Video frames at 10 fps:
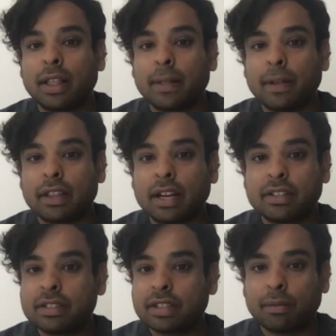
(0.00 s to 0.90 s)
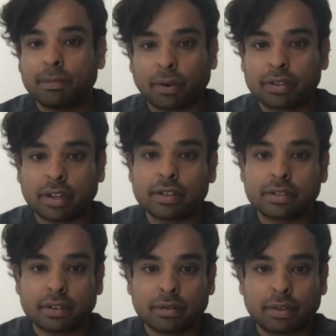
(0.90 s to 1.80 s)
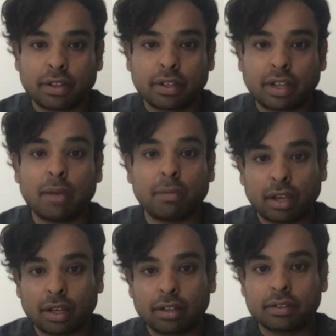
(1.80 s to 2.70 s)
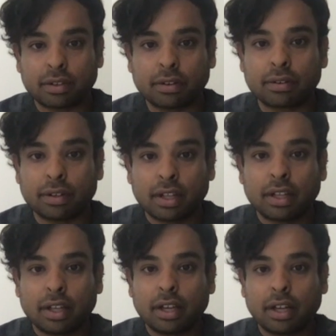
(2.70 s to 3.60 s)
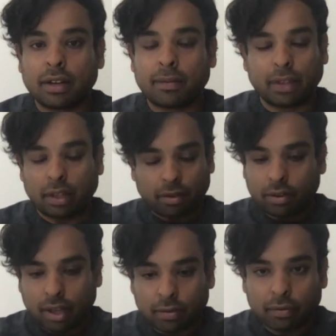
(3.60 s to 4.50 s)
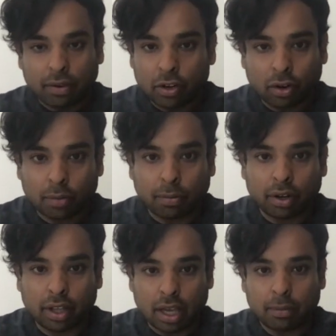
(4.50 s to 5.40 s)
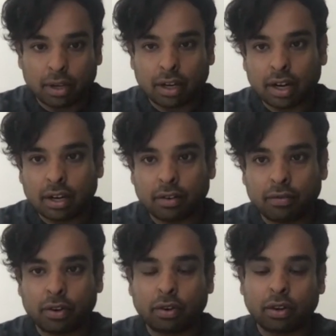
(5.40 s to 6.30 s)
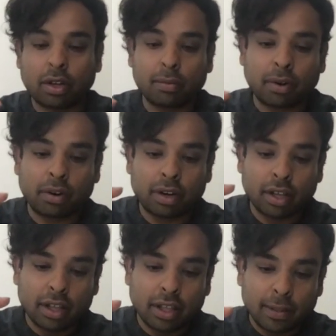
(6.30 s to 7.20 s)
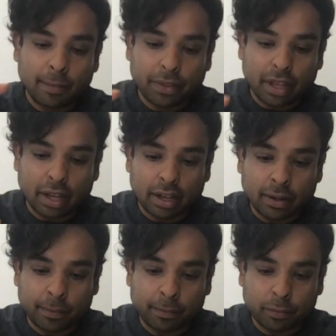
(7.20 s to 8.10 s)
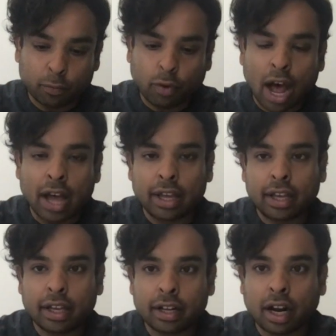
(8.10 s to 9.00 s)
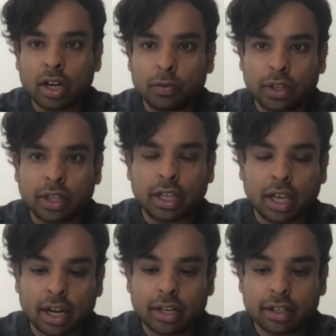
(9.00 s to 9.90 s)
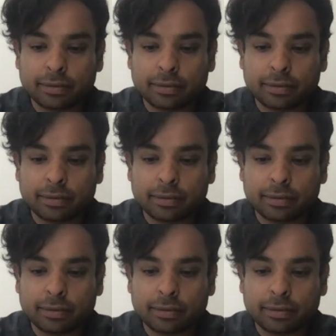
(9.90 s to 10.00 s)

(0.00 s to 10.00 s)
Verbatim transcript: And that's the same process with the gaming. So uh, even when you talk about gaming, right, if you're talking about uh, why can't we create